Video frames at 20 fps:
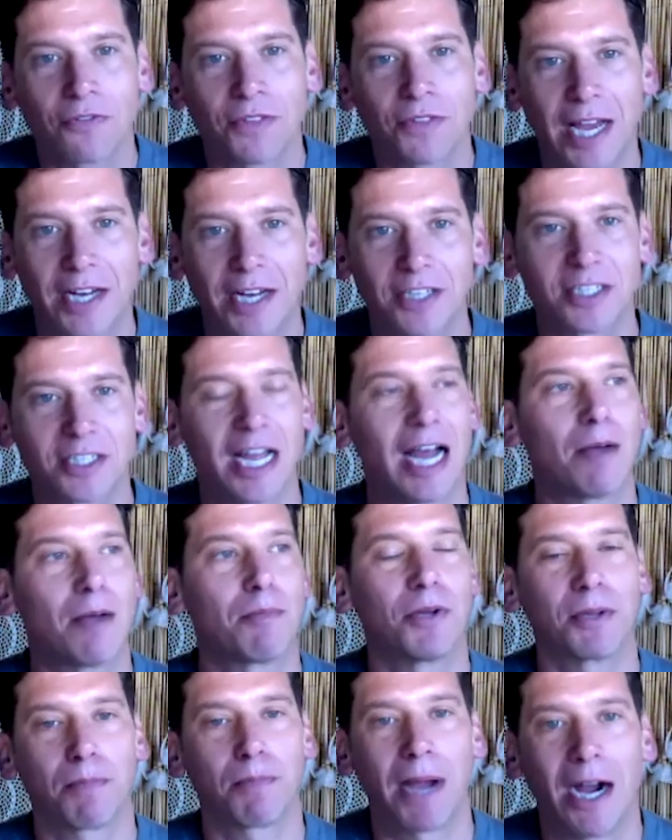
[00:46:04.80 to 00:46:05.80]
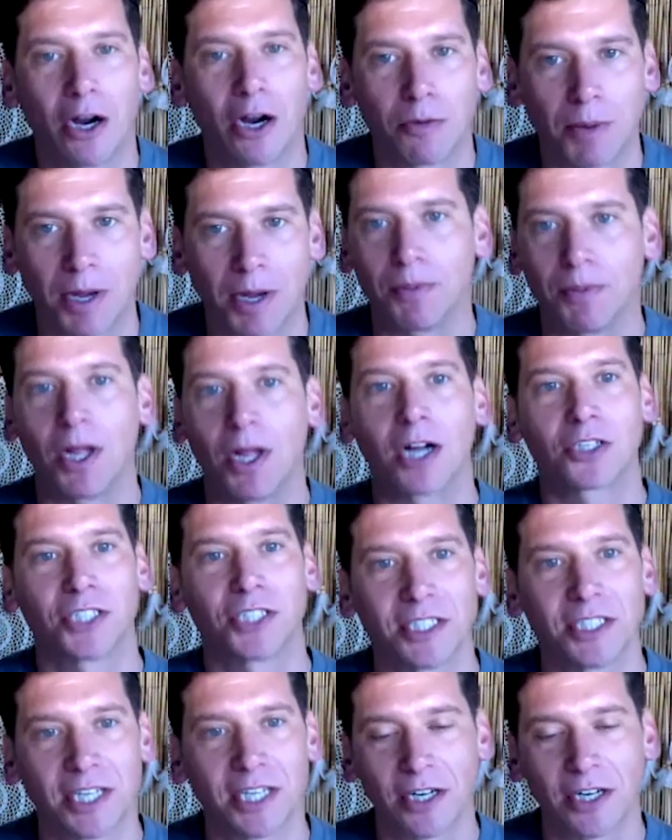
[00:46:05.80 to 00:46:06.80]
of that is happening powered by blockchain
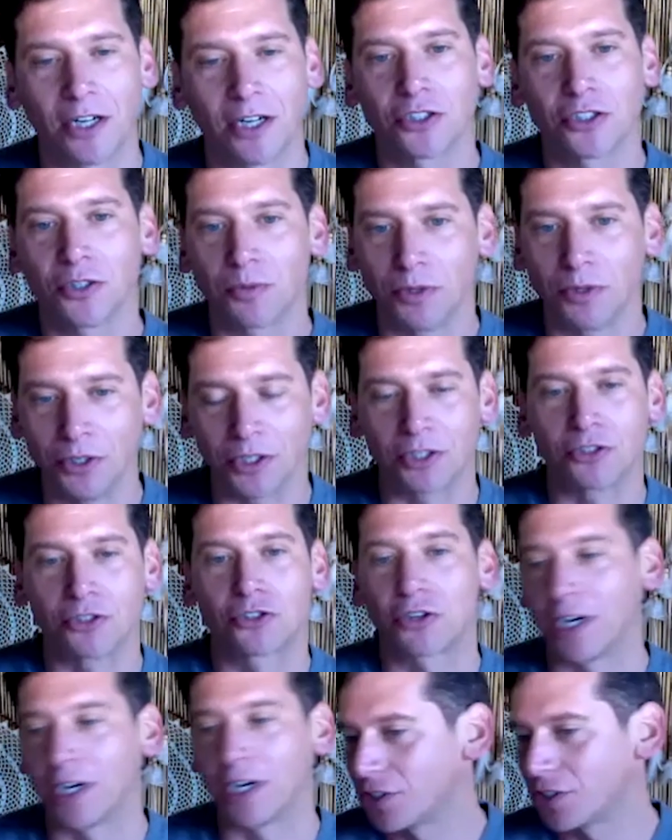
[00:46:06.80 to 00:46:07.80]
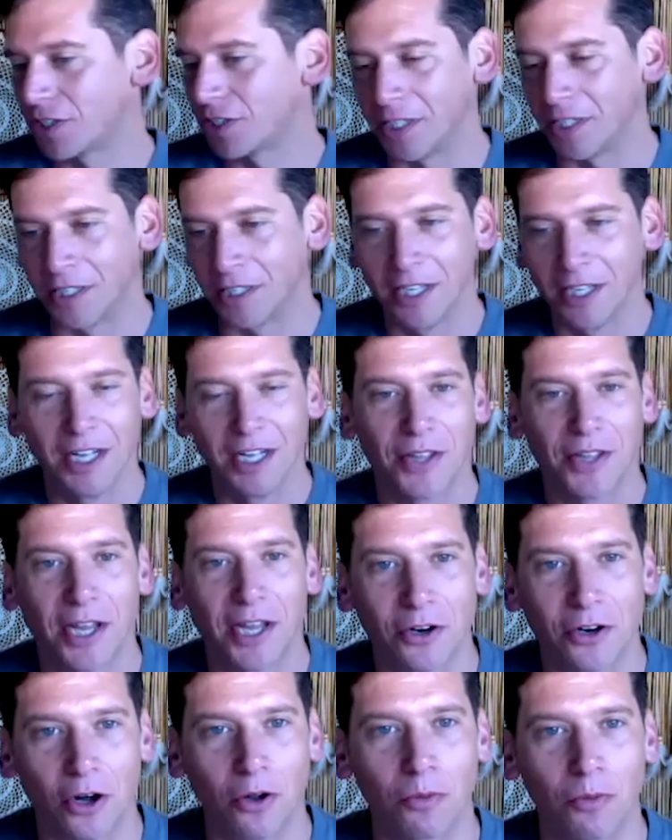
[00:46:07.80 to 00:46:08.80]
sure. technology, where you can trust that that
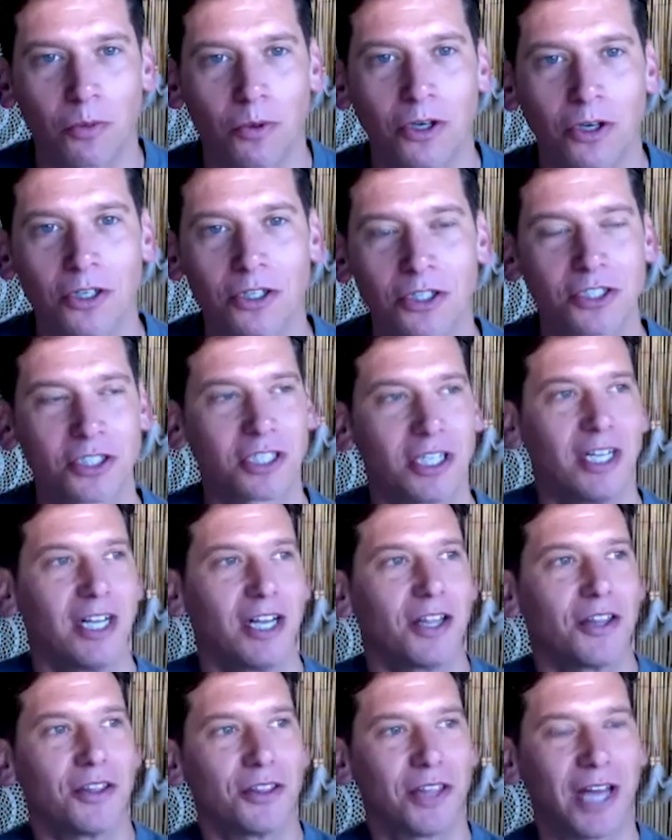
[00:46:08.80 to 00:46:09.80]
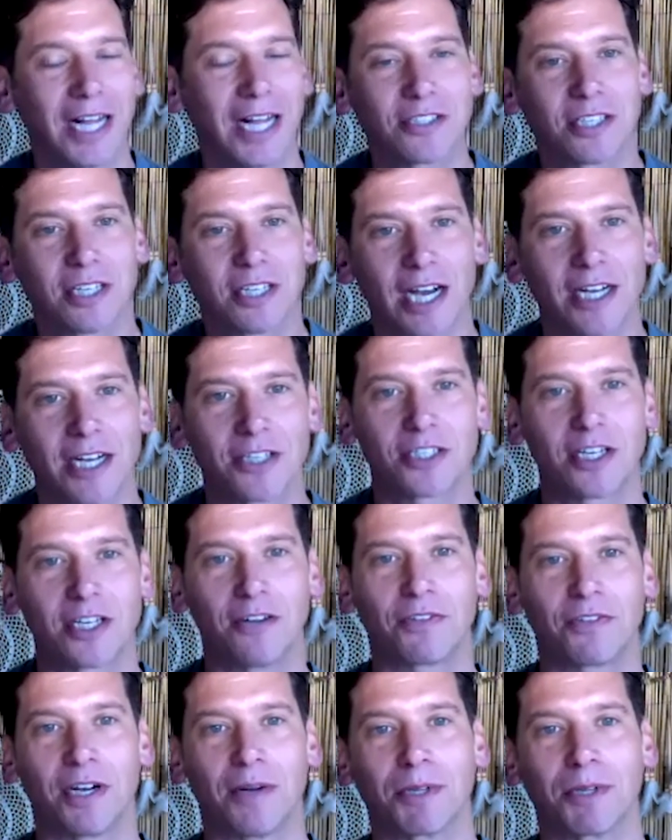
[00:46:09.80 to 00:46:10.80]
it all works. That's the kind of
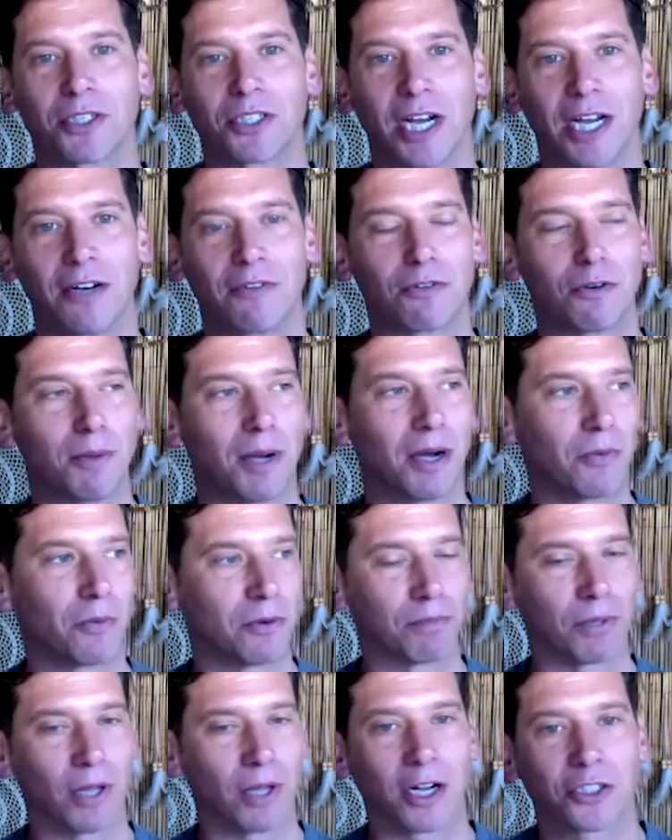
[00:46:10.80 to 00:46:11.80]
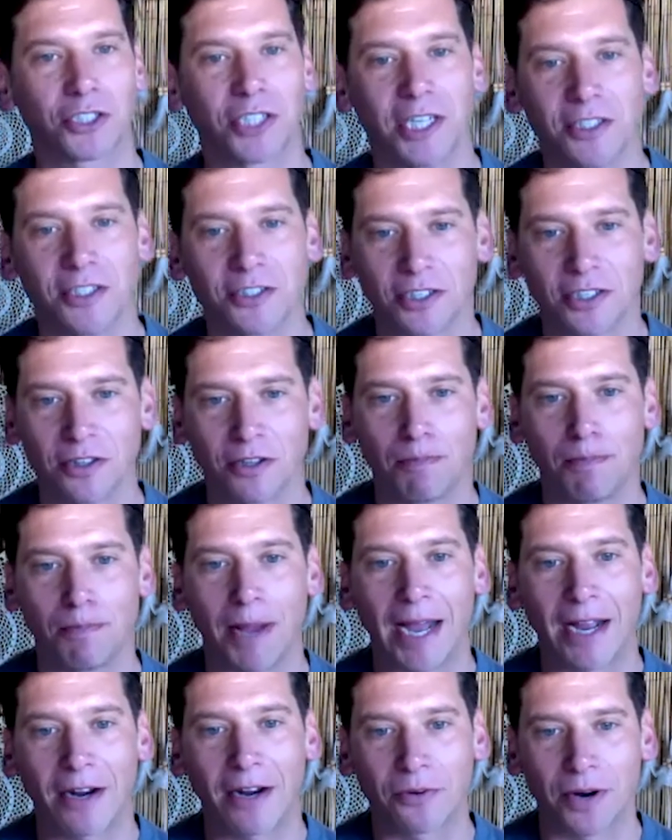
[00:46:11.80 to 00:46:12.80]
stuff that I'm excited for about where blockchain's in the
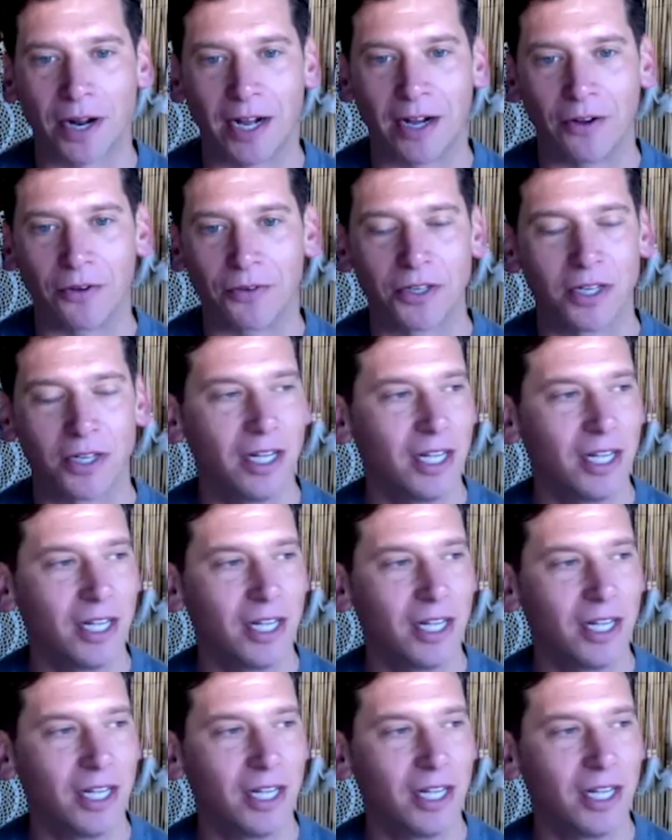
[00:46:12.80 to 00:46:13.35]
background,